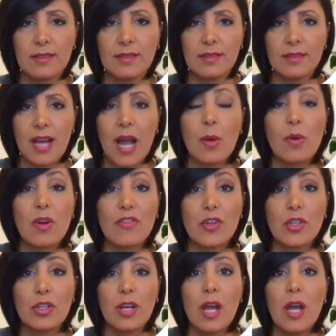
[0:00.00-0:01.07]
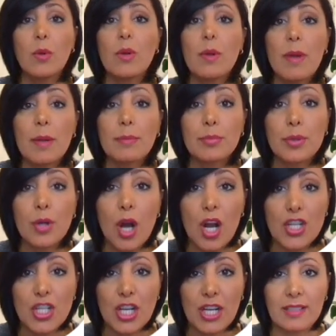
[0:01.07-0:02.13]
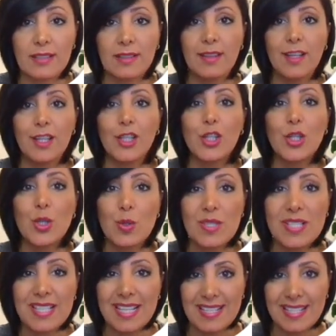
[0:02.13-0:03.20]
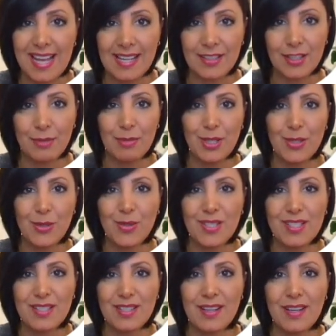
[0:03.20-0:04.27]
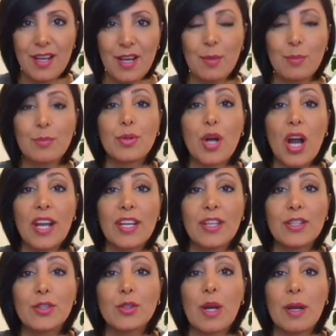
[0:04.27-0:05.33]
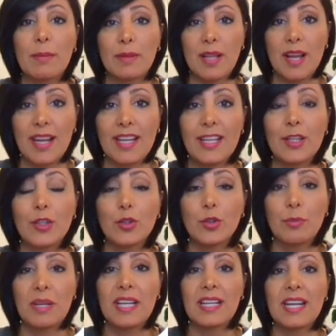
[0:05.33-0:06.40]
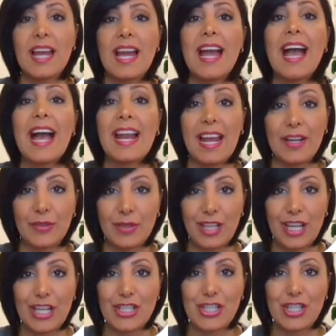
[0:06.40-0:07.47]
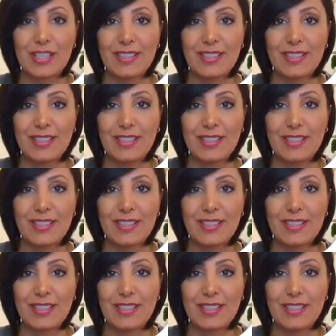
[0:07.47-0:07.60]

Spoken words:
However, we may project useless attributes prior to applying grouping and aggregation.